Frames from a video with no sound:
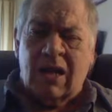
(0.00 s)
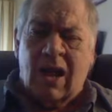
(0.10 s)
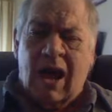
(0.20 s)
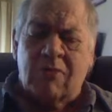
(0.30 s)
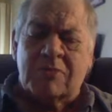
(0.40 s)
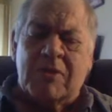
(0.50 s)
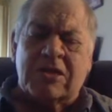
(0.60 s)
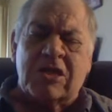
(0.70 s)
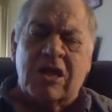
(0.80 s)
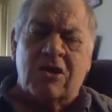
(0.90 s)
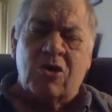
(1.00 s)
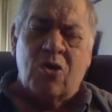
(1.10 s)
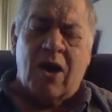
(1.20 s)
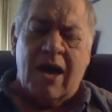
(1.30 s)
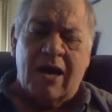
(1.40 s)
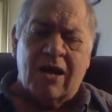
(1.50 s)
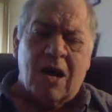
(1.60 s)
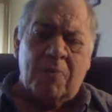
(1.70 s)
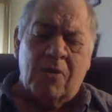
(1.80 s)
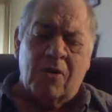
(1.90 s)
I was mentioning to you I had a
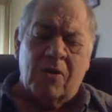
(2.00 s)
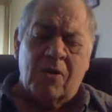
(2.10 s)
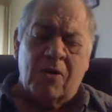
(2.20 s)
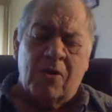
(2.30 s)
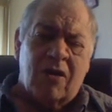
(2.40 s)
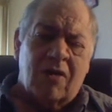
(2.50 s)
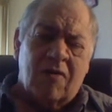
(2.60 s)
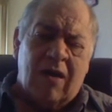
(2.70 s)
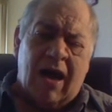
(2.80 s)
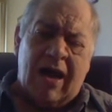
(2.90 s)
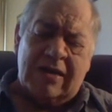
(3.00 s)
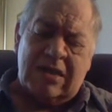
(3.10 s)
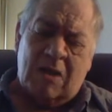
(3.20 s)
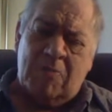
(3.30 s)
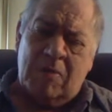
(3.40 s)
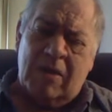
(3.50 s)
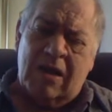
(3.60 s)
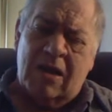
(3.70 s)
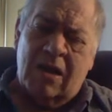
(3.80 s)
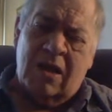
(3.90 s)
couple guys helping me
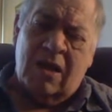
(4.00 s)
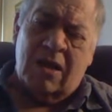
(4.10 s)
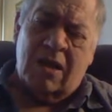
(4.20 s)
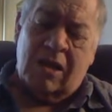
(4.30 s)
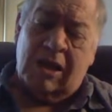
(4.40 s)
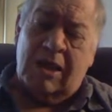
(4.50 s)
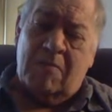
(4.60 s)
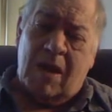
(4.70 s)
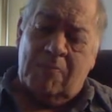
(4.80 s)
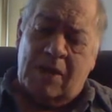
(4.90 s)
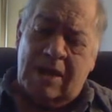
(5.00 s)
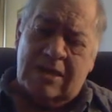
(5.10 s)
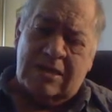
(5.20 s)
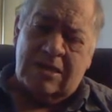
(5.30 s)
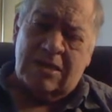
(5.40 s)
clean my place